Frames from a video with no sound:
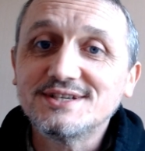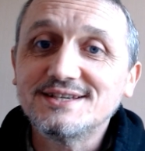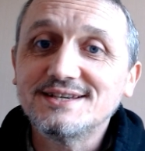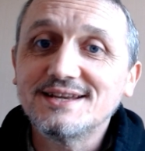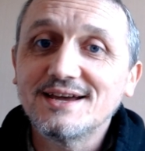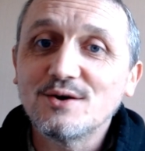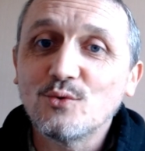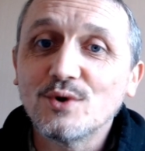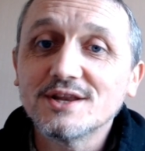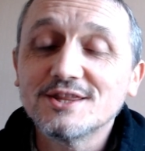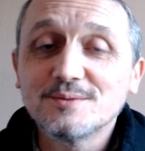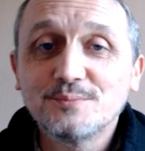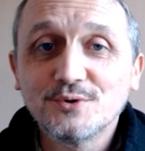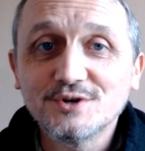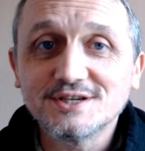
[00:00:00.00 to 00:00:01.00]
one of the
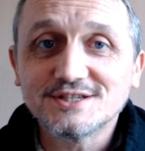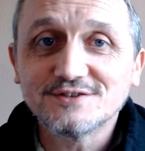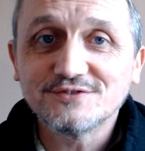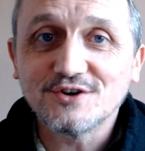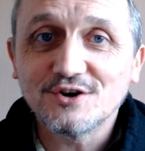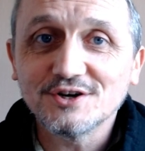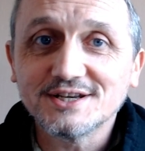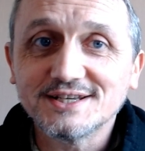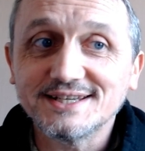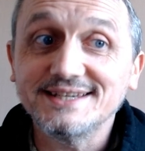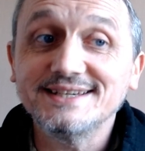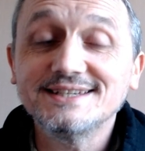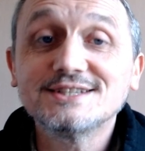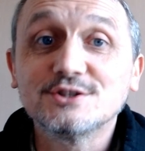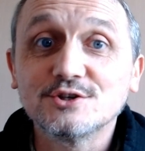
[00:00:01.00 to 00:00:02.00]
points of a holiday
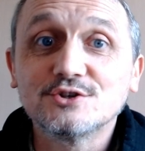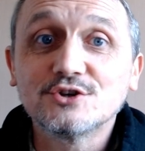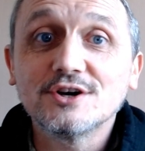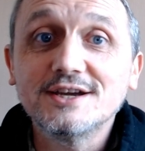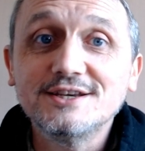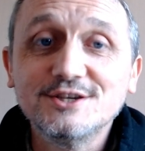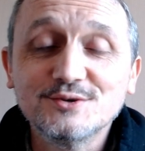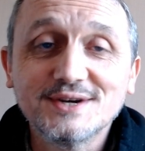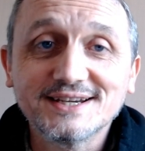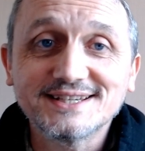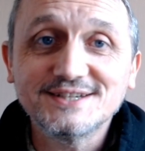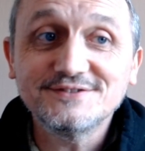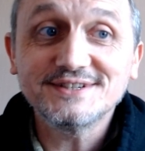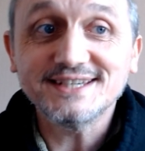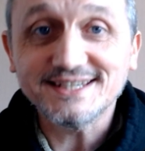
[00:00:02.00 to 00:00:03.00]
is to try new
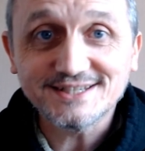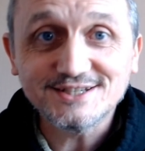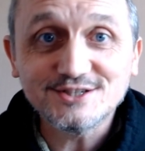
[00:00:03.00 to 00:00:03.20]
activities and do